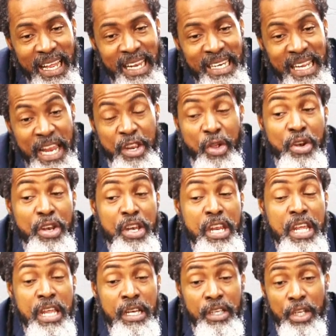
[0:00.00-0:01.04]
then you
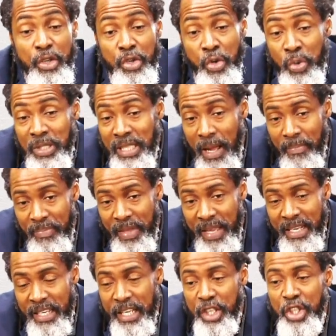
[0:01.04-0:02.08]
need to do
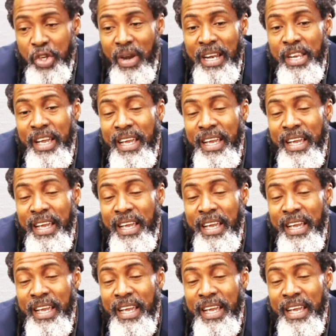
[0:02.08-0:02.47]
something to ensure that you